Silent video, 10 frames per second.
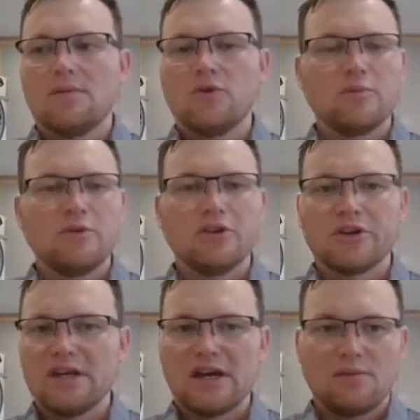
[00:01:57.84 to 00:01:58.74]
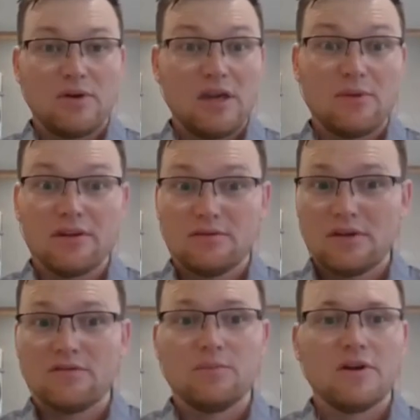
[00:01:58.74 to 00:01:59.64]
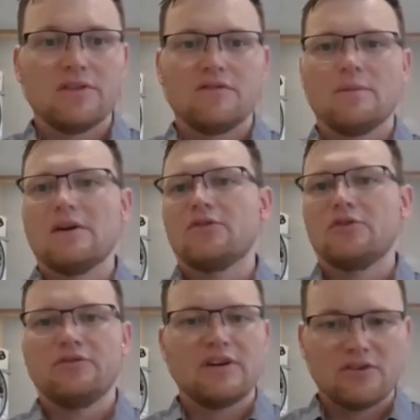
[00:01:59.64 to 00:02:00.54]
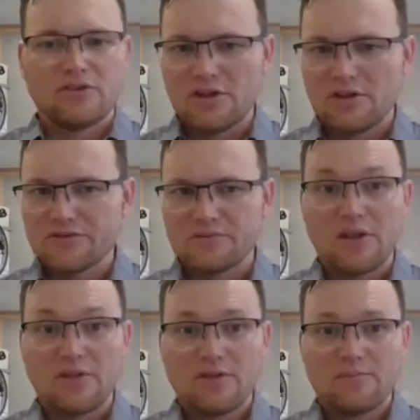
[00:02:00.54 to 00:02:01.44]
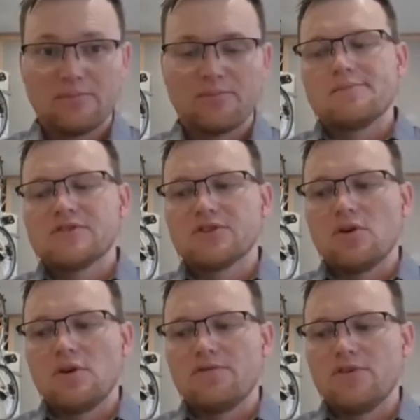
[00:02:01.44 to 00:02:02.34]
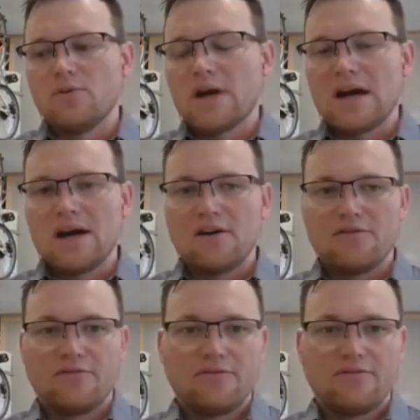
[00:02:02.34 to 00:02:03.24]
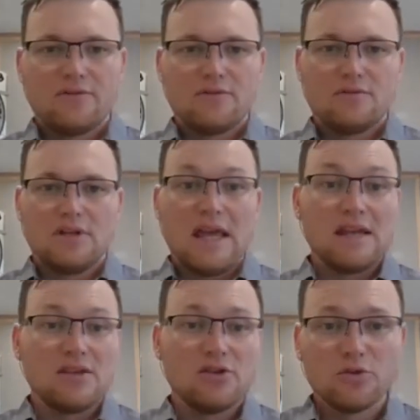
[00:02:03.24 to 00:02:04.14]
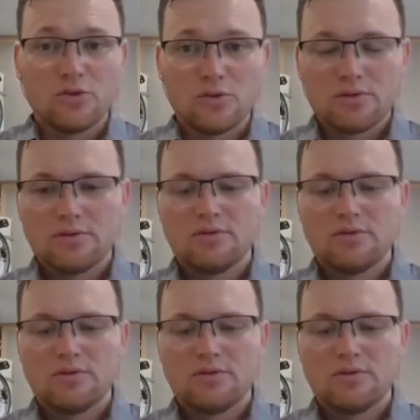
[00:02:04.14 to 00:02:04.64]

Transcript: you could be looking at a payment every month of about $3,500 a month. So if you have an ADU